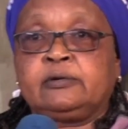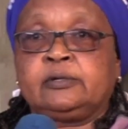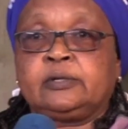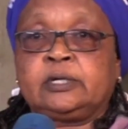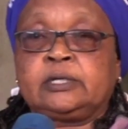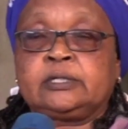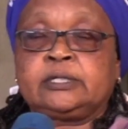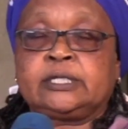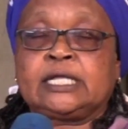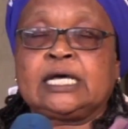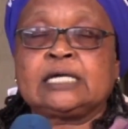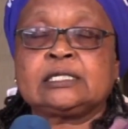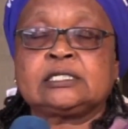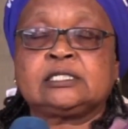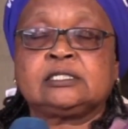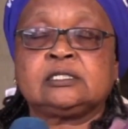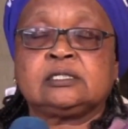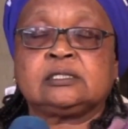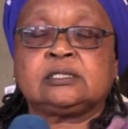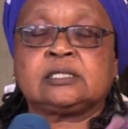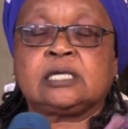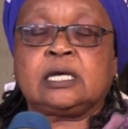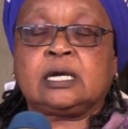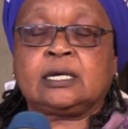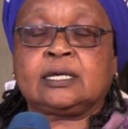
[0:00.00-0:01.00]
that
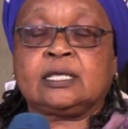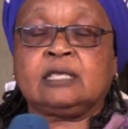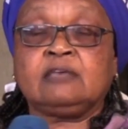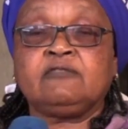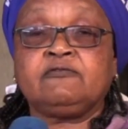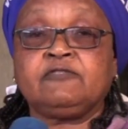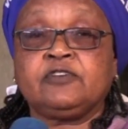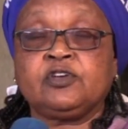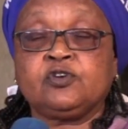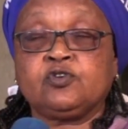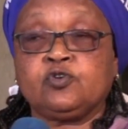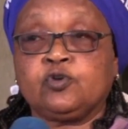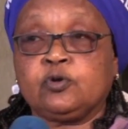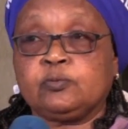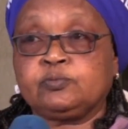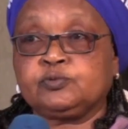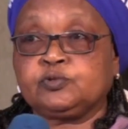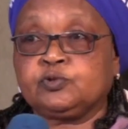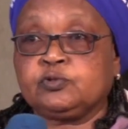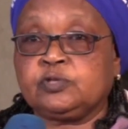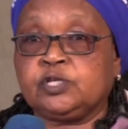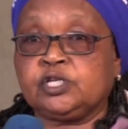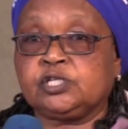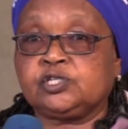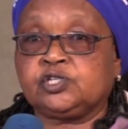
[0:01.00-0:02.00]
is giving hope
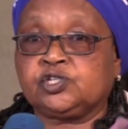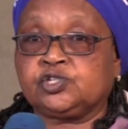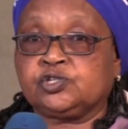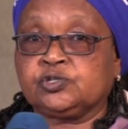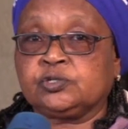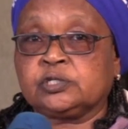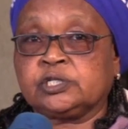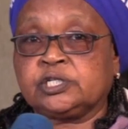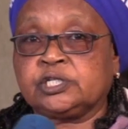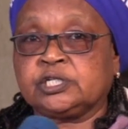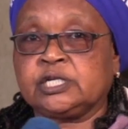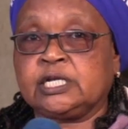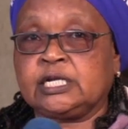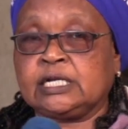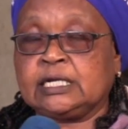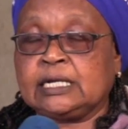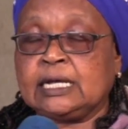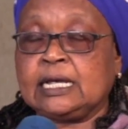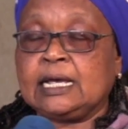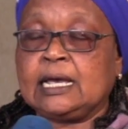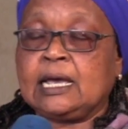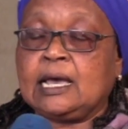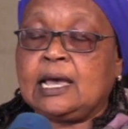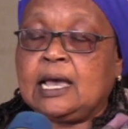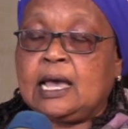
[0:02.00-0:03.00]
to these children.
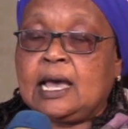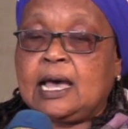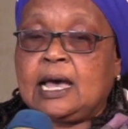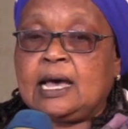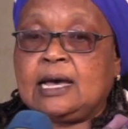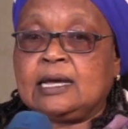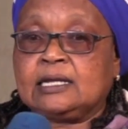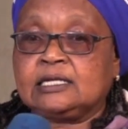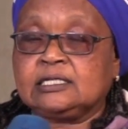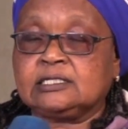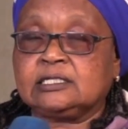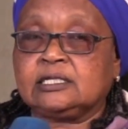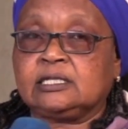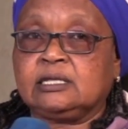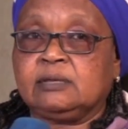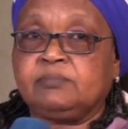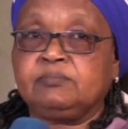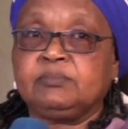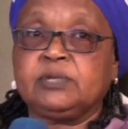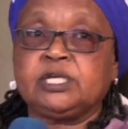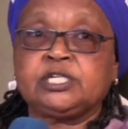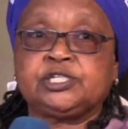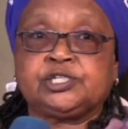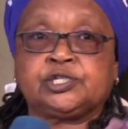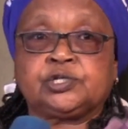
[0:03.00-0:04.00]
And the
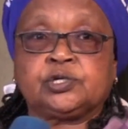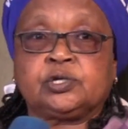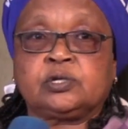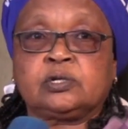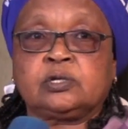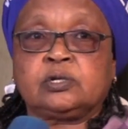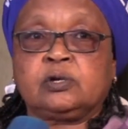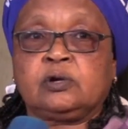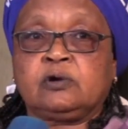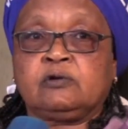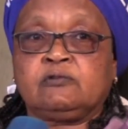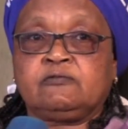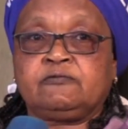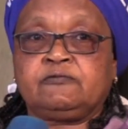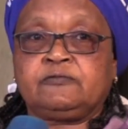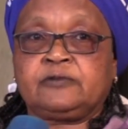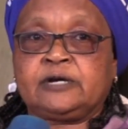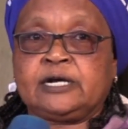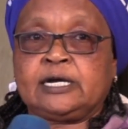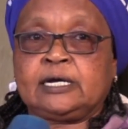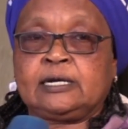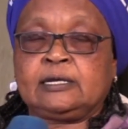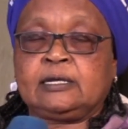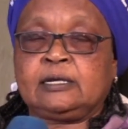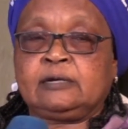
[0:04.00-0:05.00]
mission
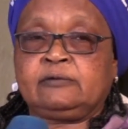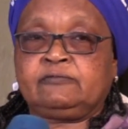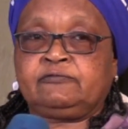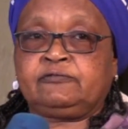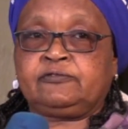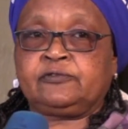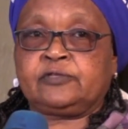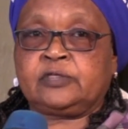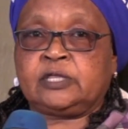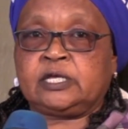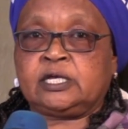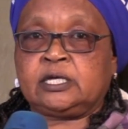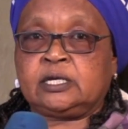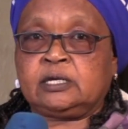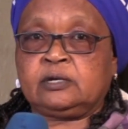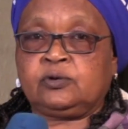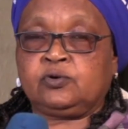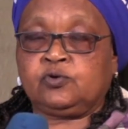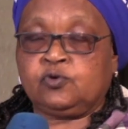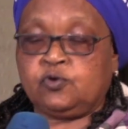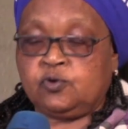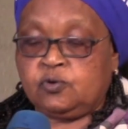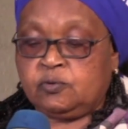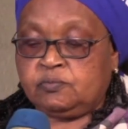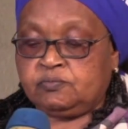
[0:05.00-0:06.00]
for the
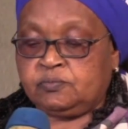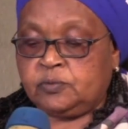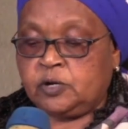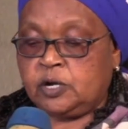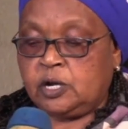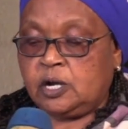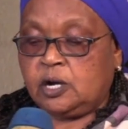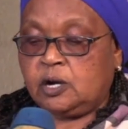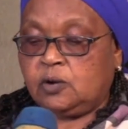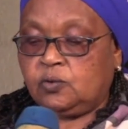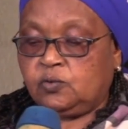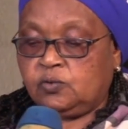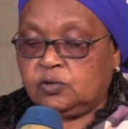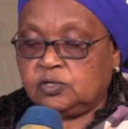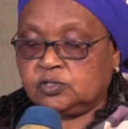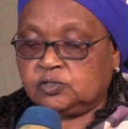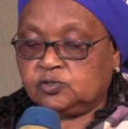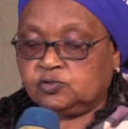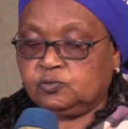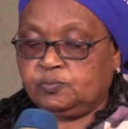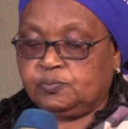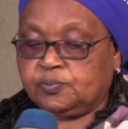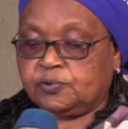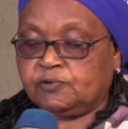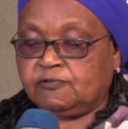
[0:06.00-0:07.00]
home was
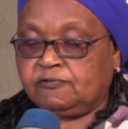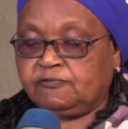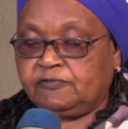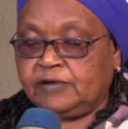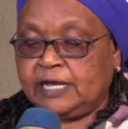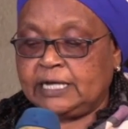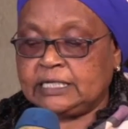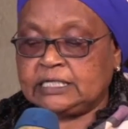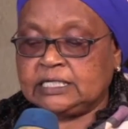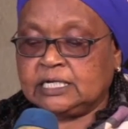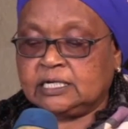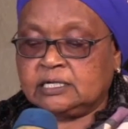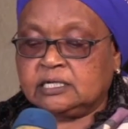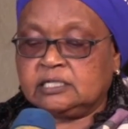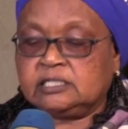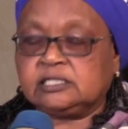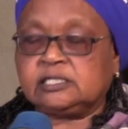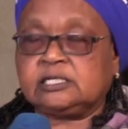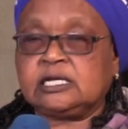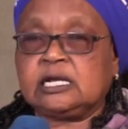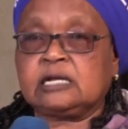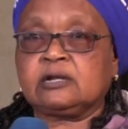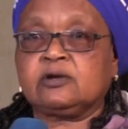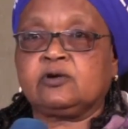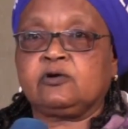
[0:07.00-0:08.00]
to provide
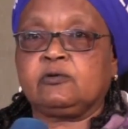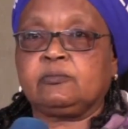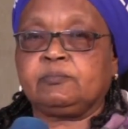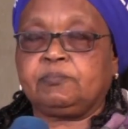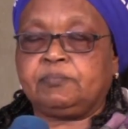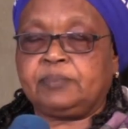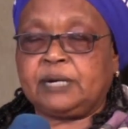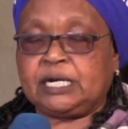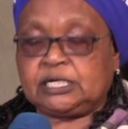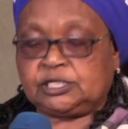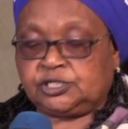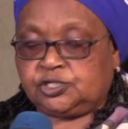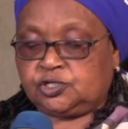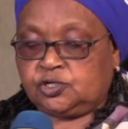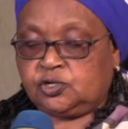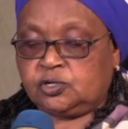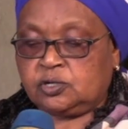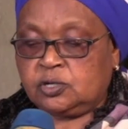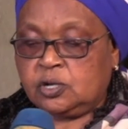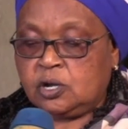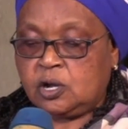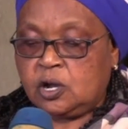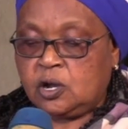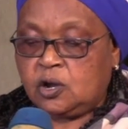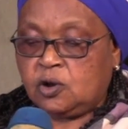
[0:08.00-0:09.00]
Christian
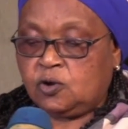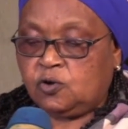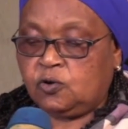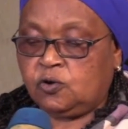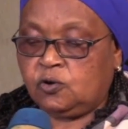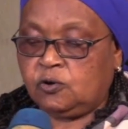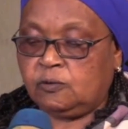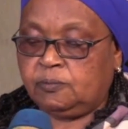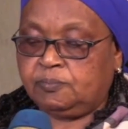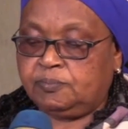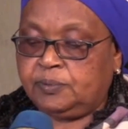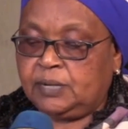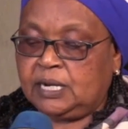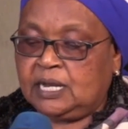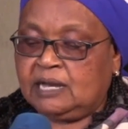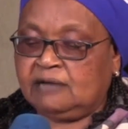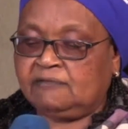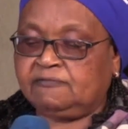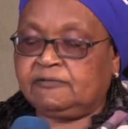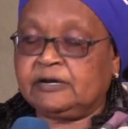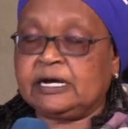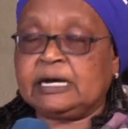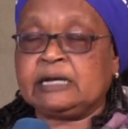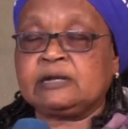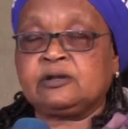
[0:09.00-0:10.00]
compassion, hope,
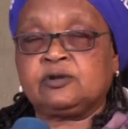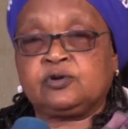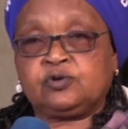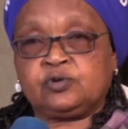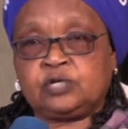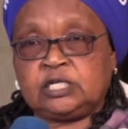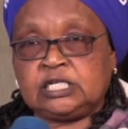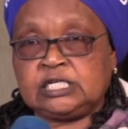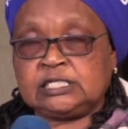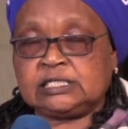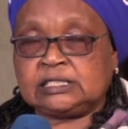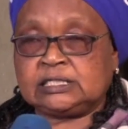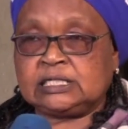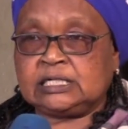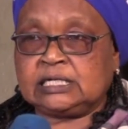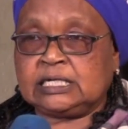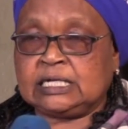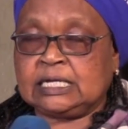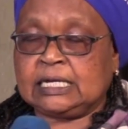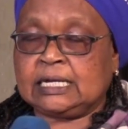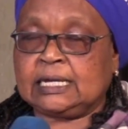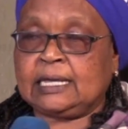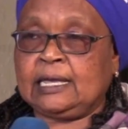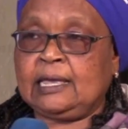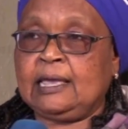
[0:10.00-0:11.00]
love, and
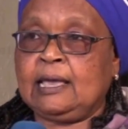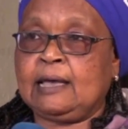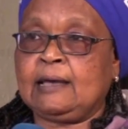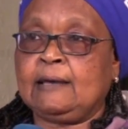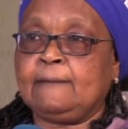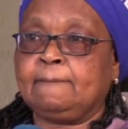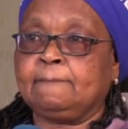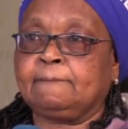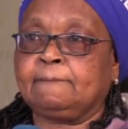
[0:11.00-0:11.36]
holistic care.